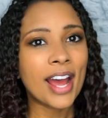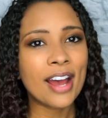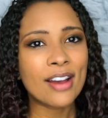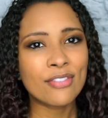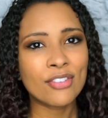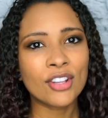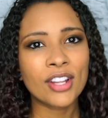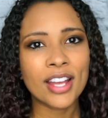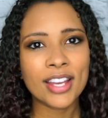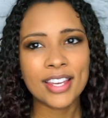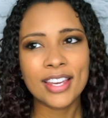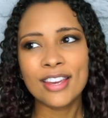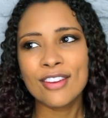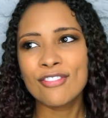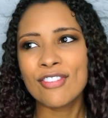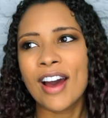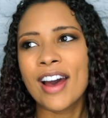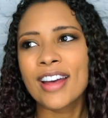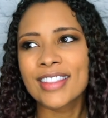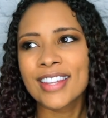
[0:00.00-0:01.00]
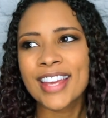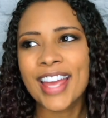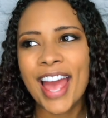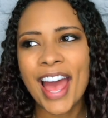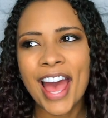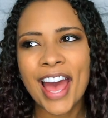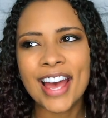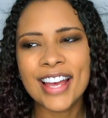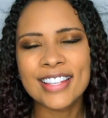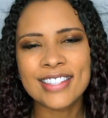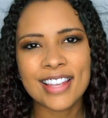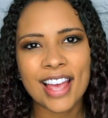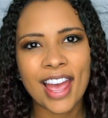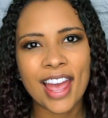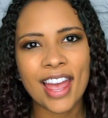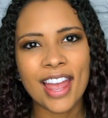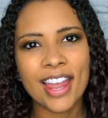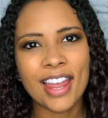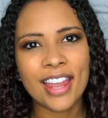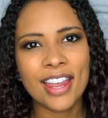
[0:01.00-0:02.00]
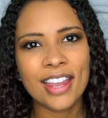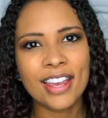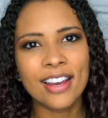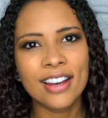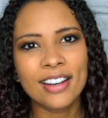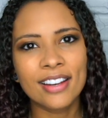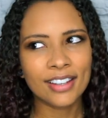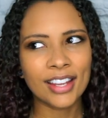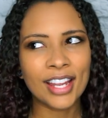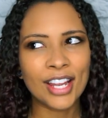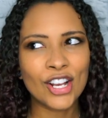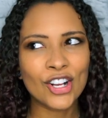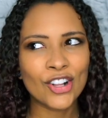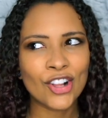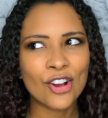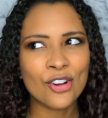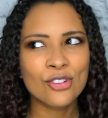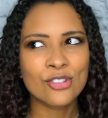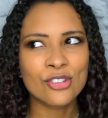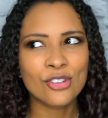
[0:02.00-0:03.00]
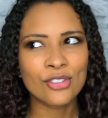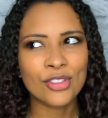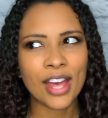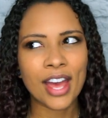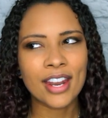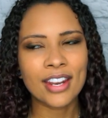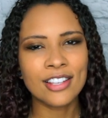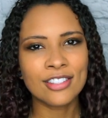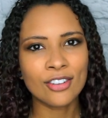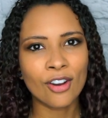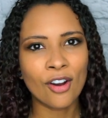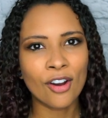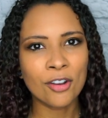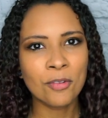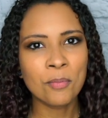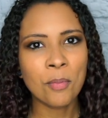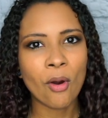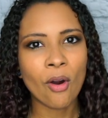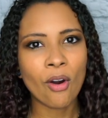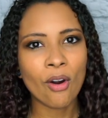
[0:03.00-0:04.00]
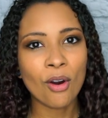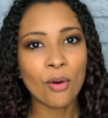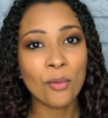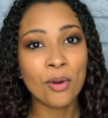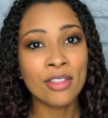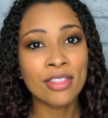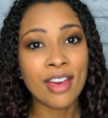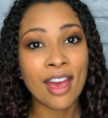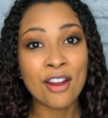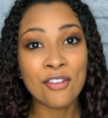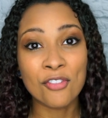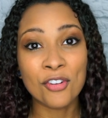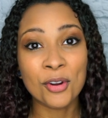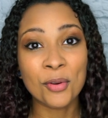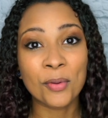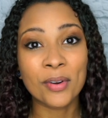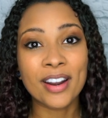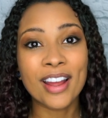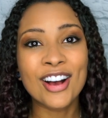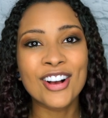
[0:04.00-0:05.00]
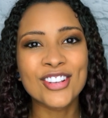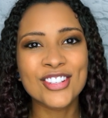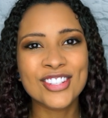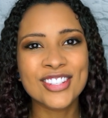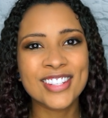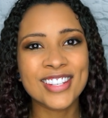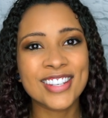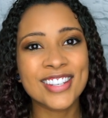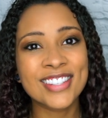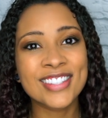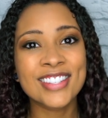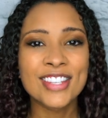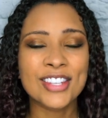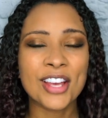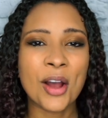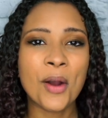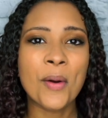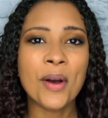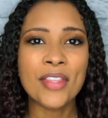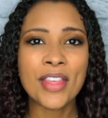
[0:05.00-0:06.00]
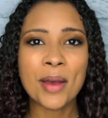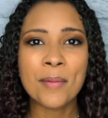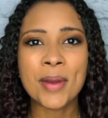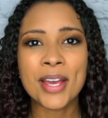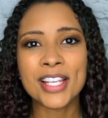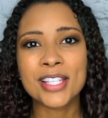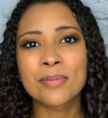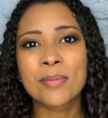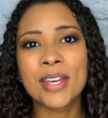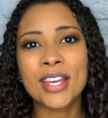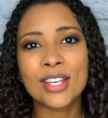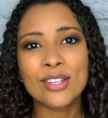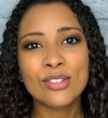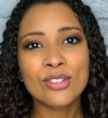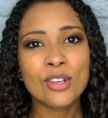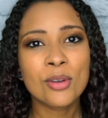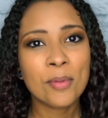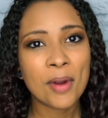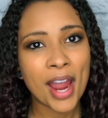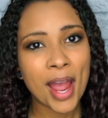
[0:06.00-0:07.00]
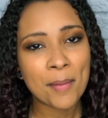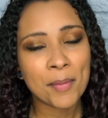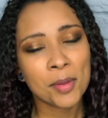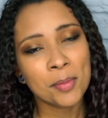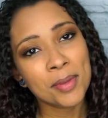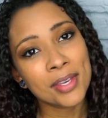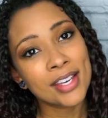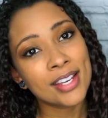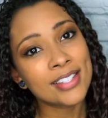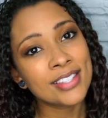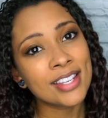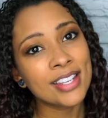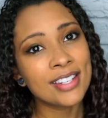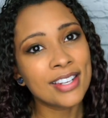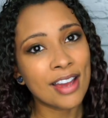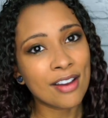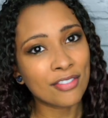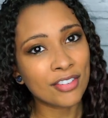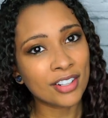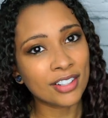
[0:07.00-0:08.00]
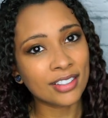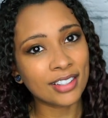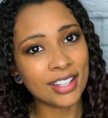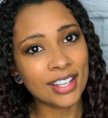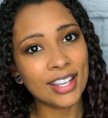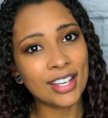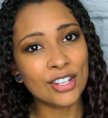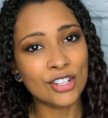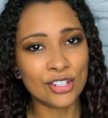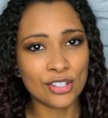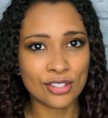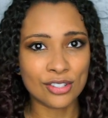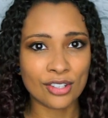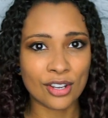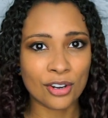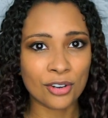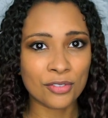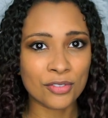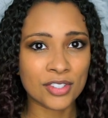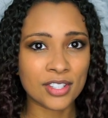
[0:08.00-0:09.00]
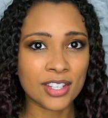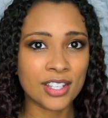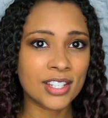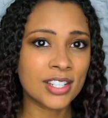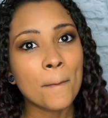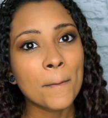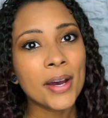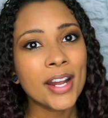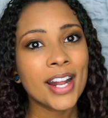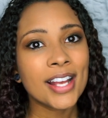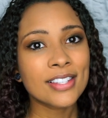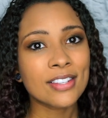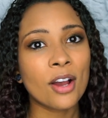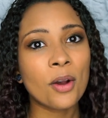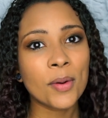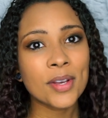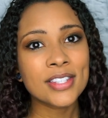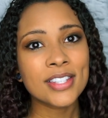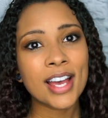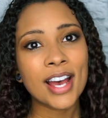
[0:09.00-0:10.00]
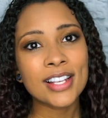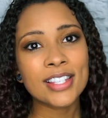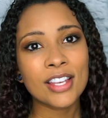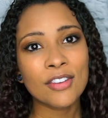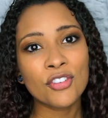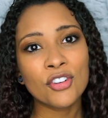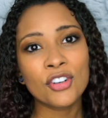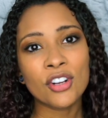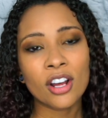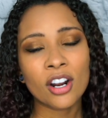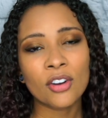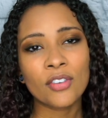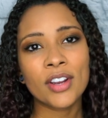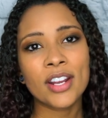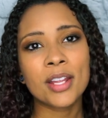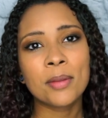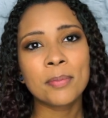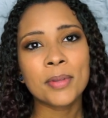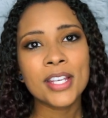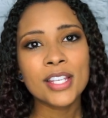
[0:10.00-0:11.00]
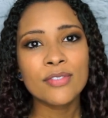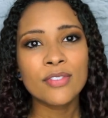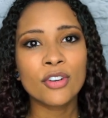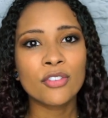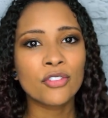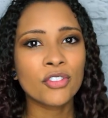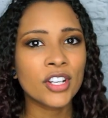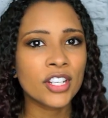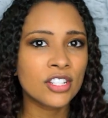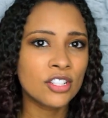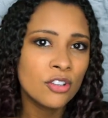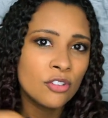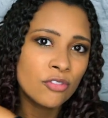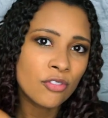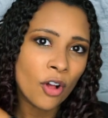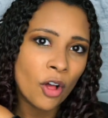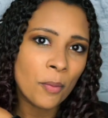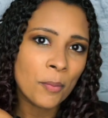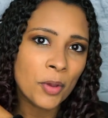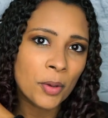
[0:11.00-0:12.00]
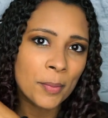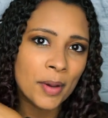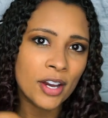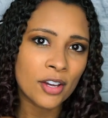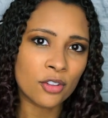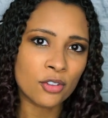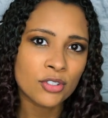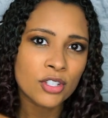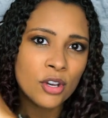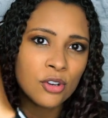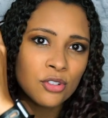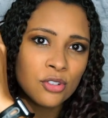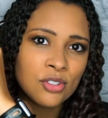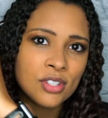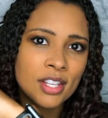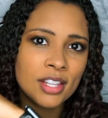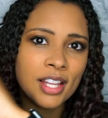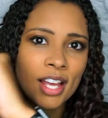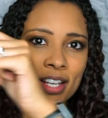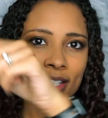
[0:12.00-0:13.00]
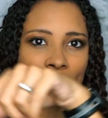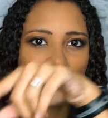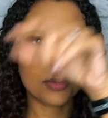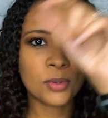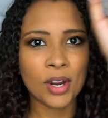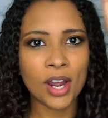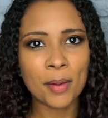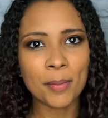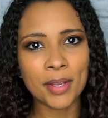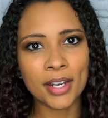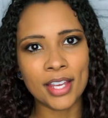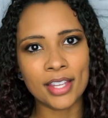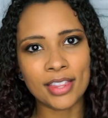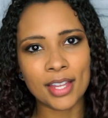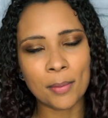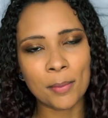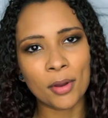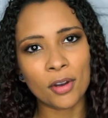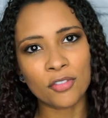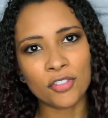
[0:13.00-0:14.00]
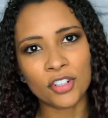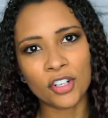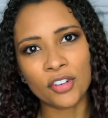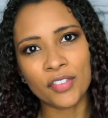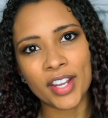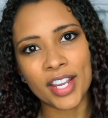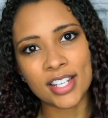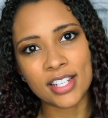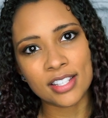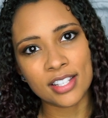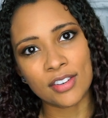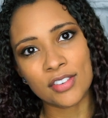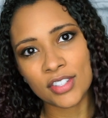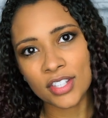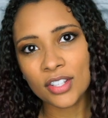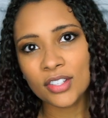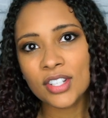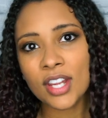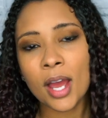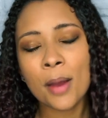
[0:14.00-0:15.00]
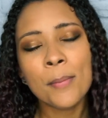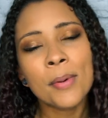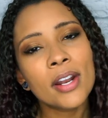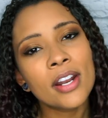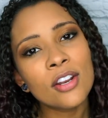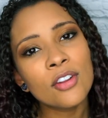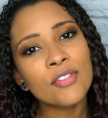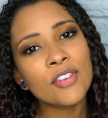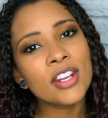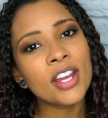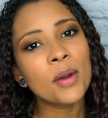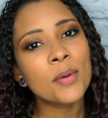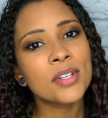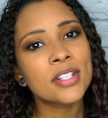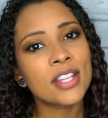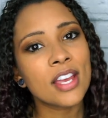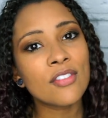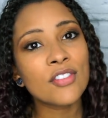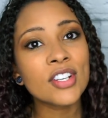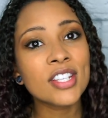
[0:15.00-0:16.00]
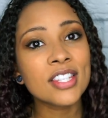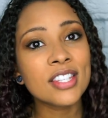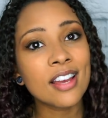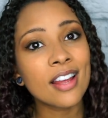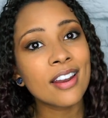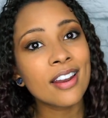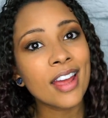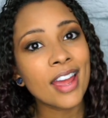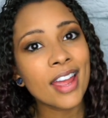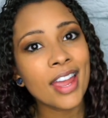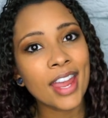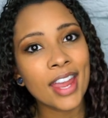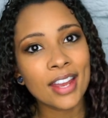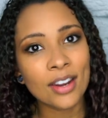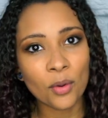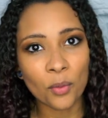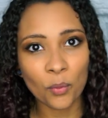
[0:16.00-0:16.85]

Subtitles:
I feel like he finally has a enclosure that is on par with everyone else's. So that makes me super happy, because he definitely deserves it. But as always, guys, if you're not already, please feel free to follow me on my other socials and like, subscribe, and hit that bell for notifications every single time I put out a new video, which is every Sunday and